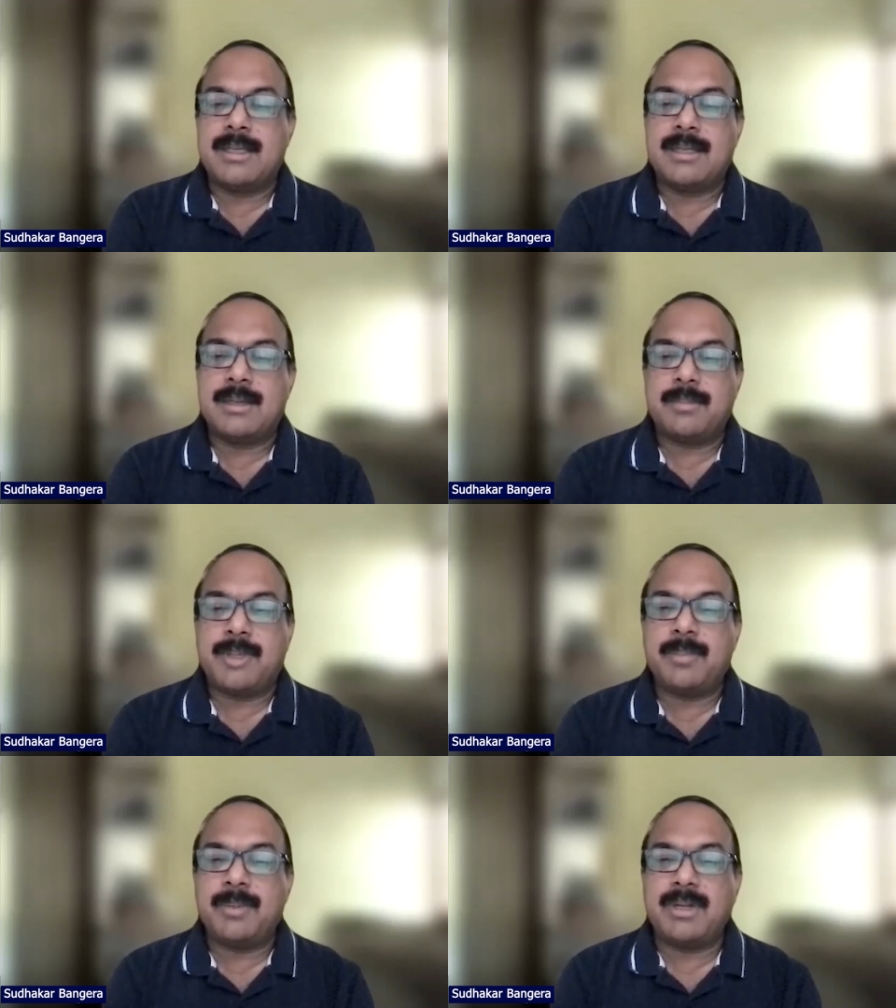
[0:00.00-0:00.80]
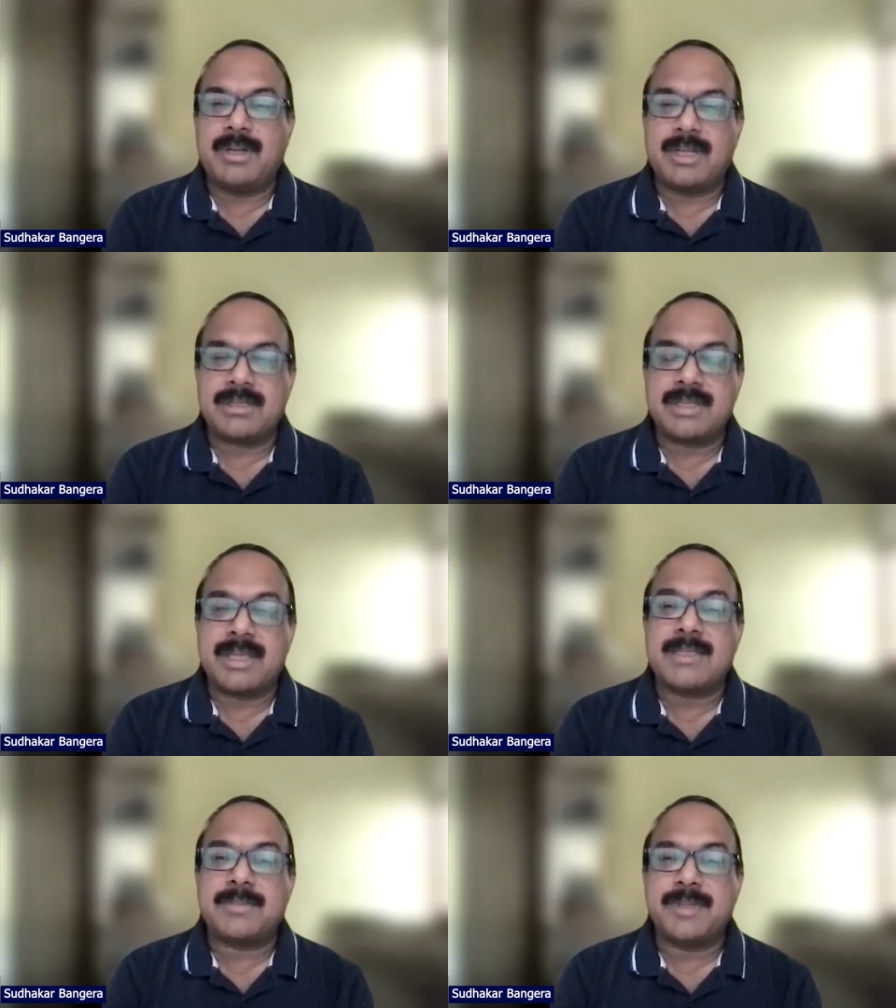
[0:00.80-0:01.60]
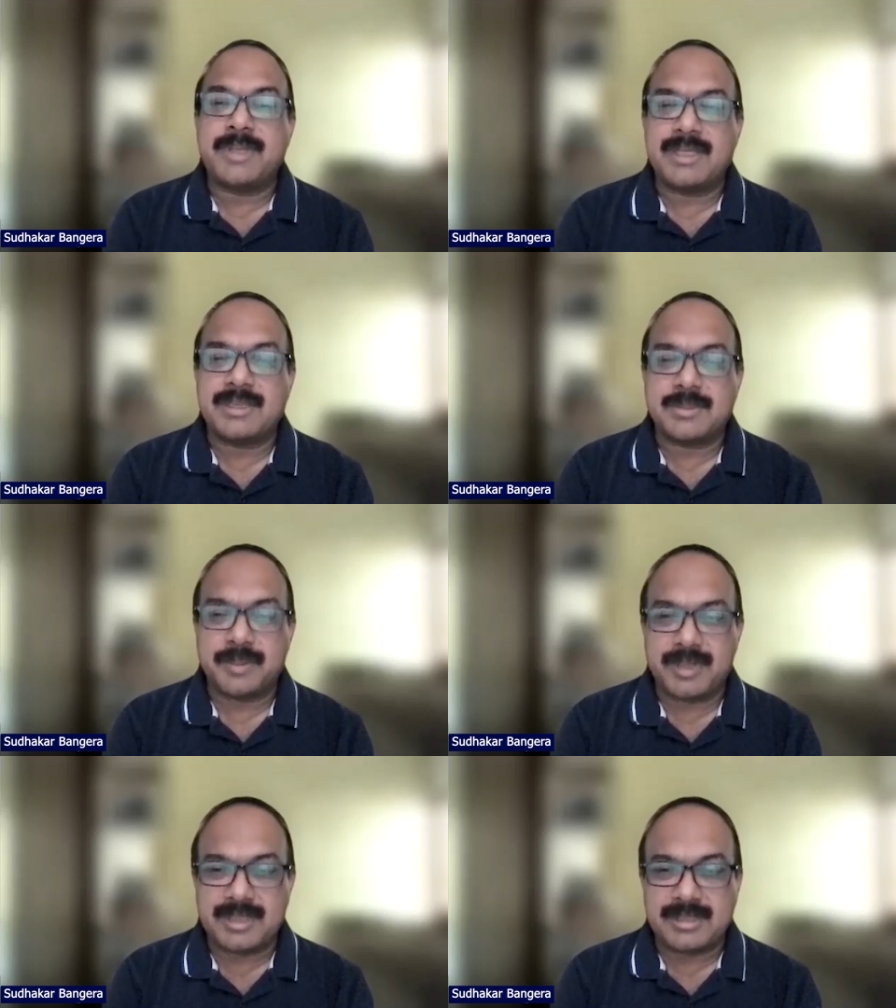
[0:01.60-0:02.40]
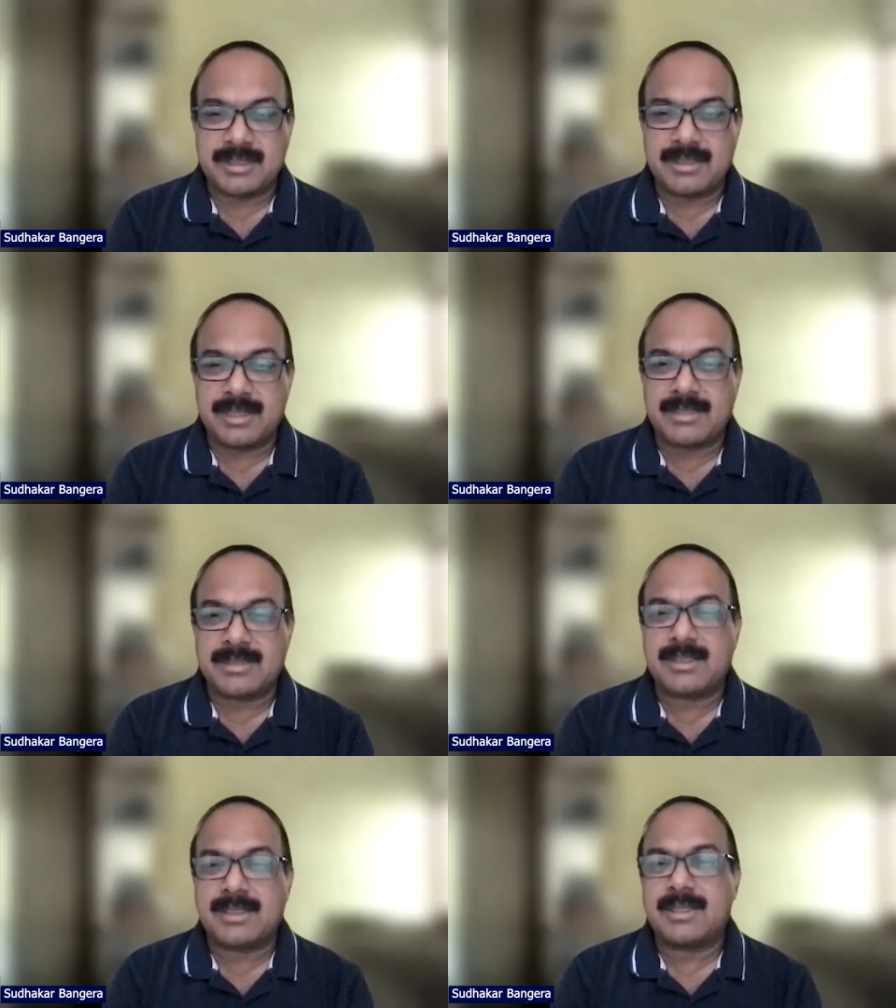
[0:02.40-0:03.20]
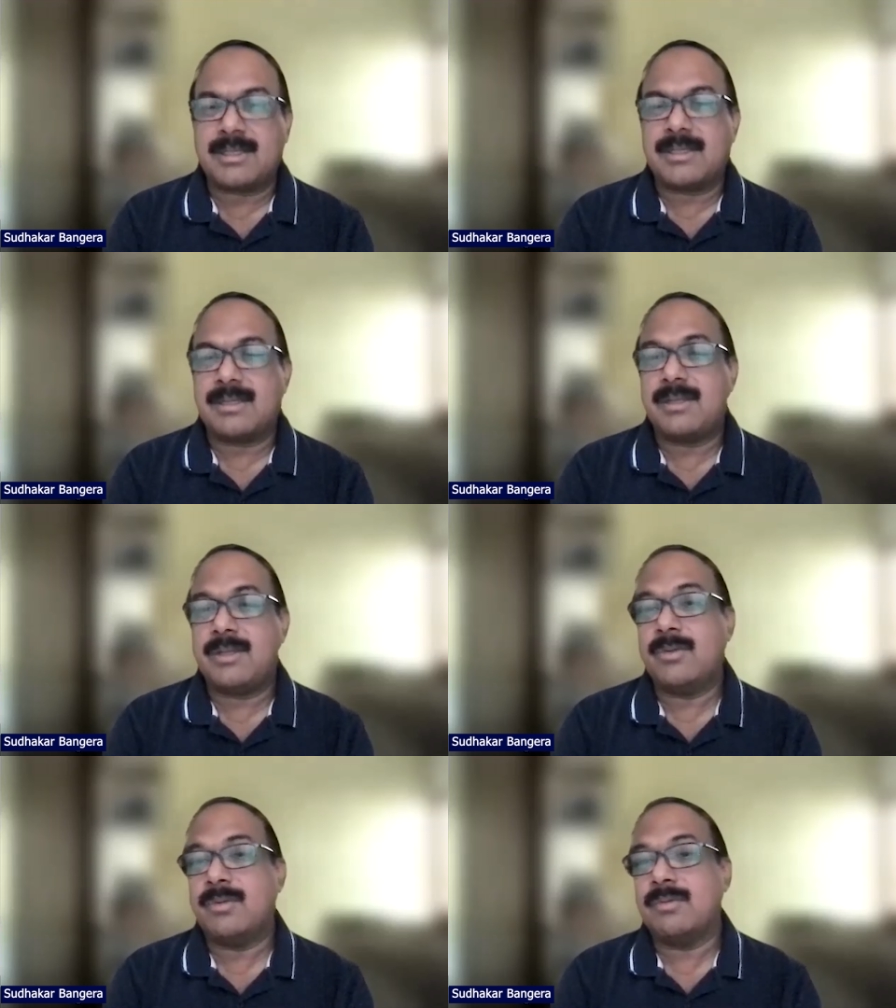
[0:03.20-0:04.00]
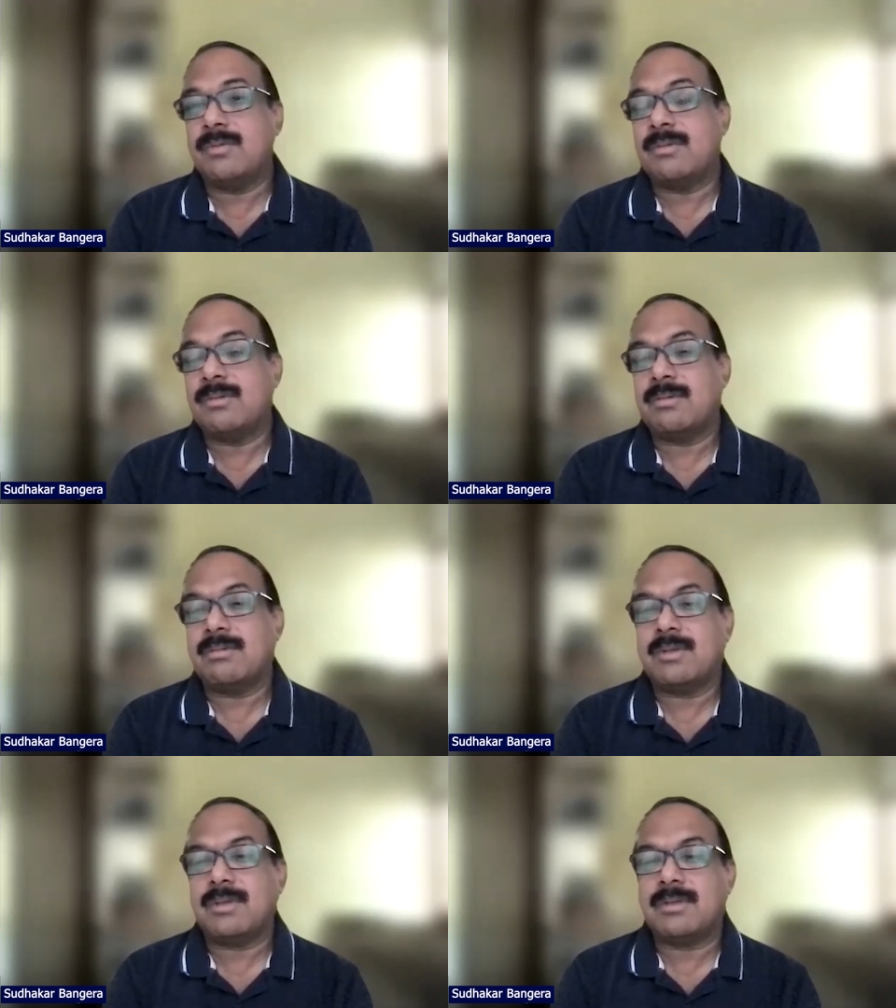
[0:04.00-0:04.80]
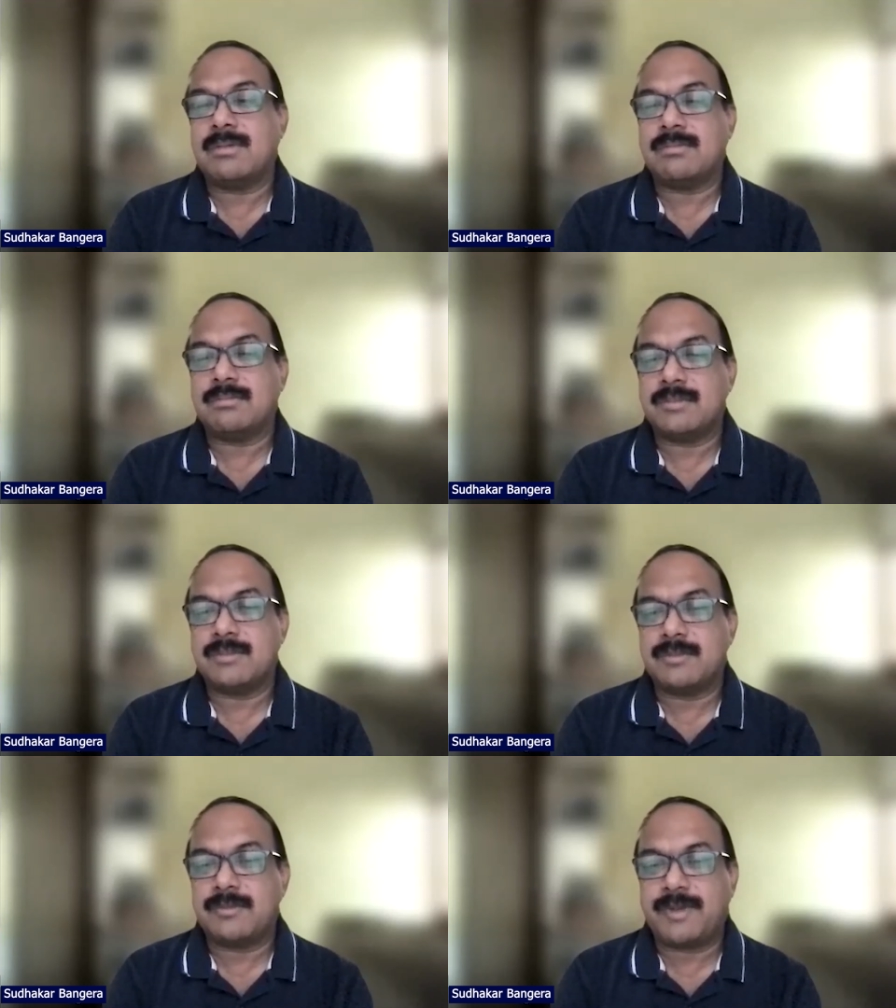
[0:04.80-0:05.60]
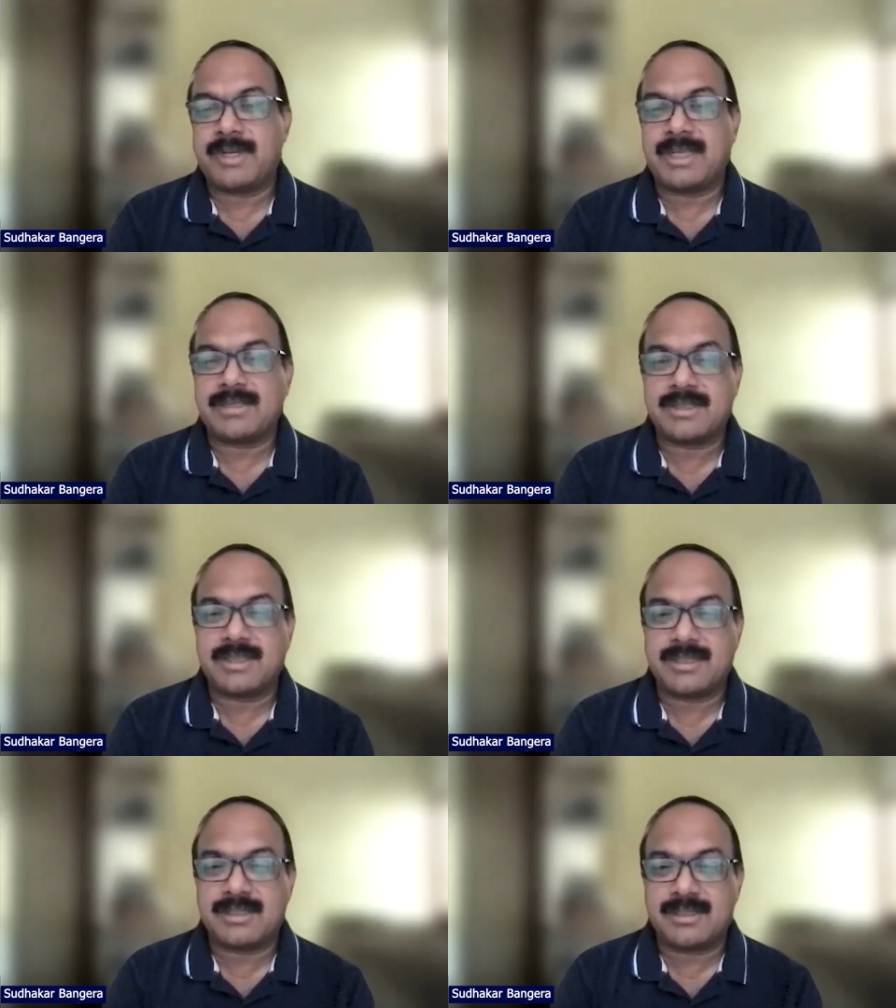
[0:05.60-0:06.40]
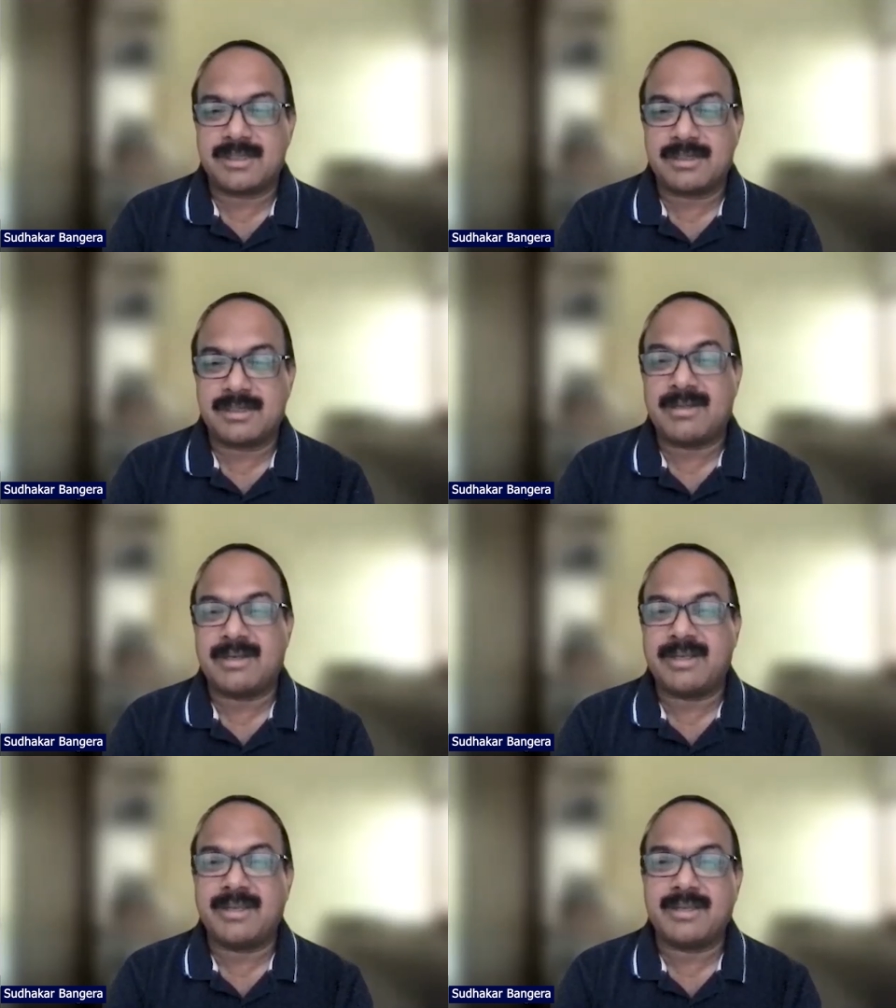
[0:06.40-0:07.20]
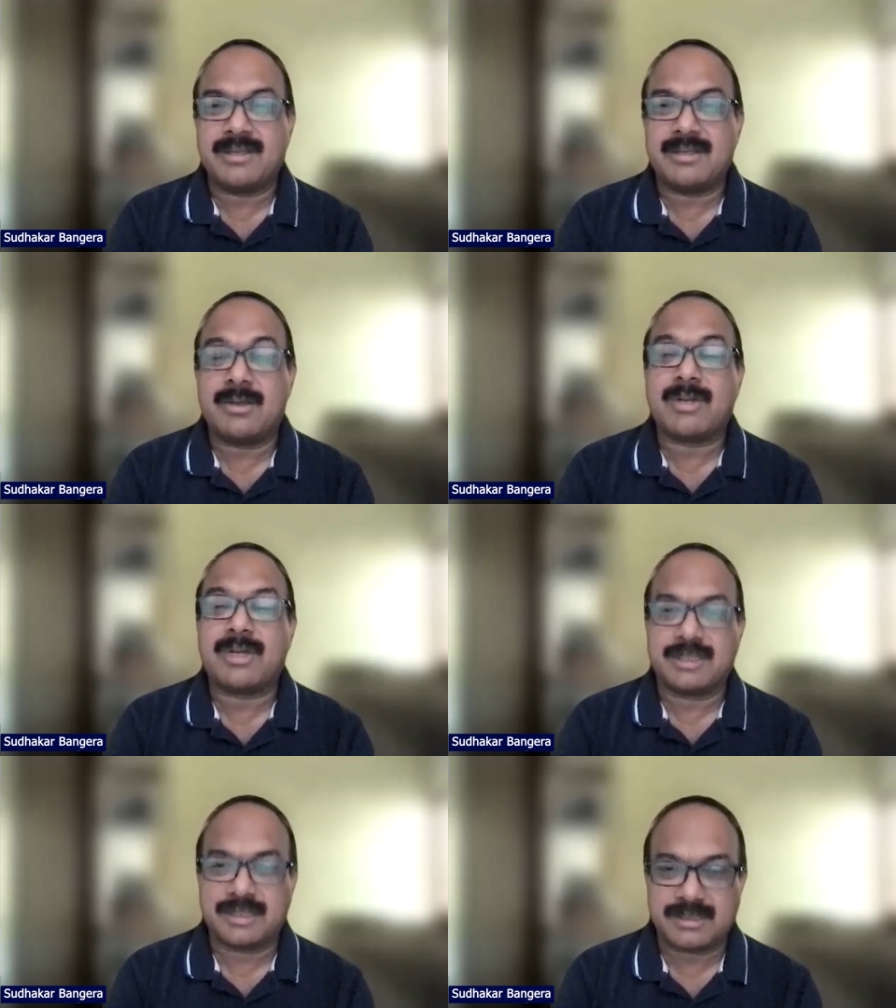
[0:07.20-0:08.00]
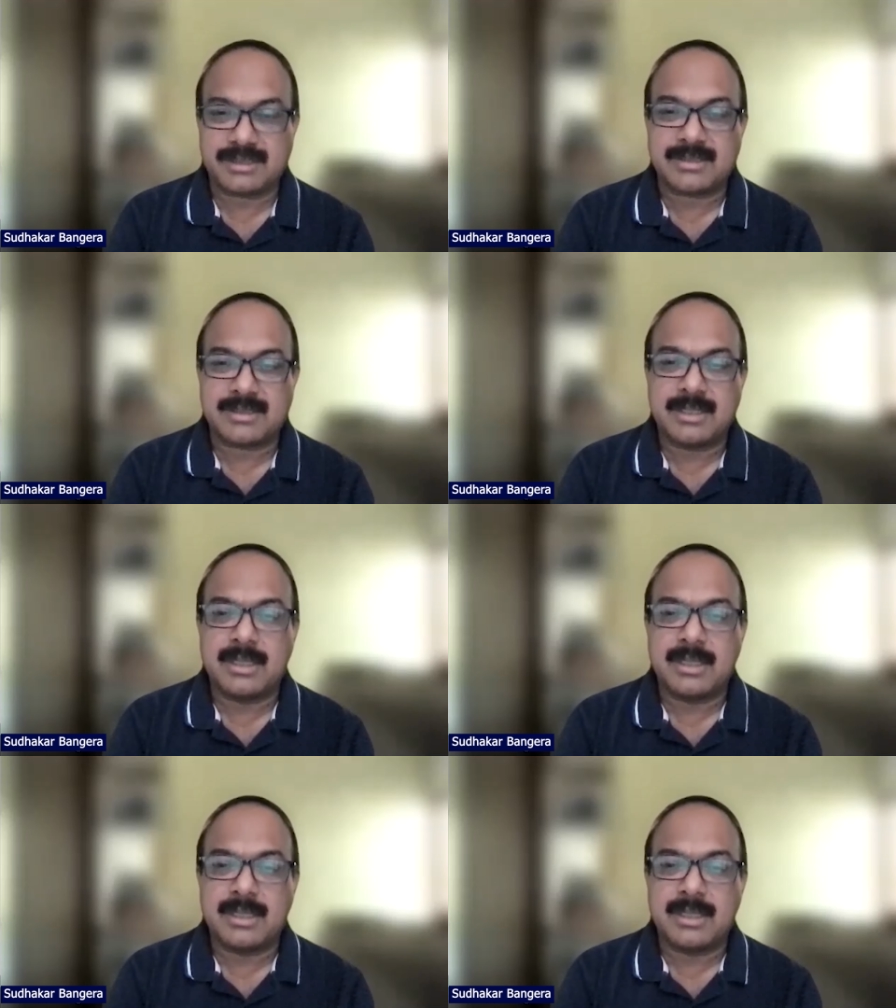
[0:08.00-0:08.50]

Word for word: uh, people trust an experienced person rather than a new, um, fantastic, glittering organizations.